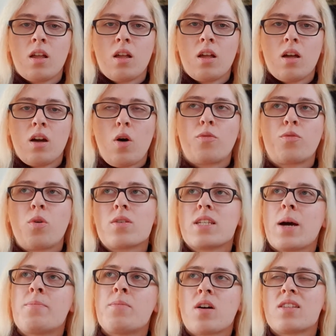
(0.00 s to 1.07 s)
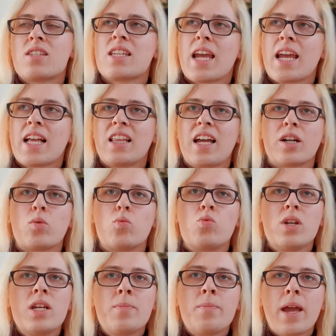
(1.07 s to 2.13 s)
of course, I'm not saying like
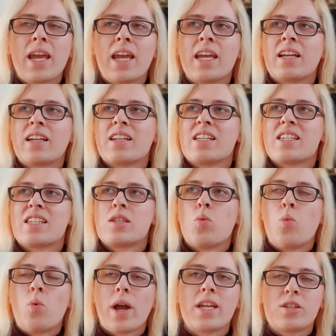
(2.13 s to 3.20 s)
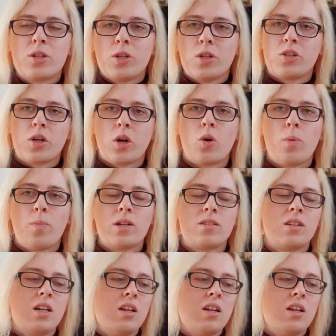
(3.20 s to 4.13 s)
remake is the way to go, but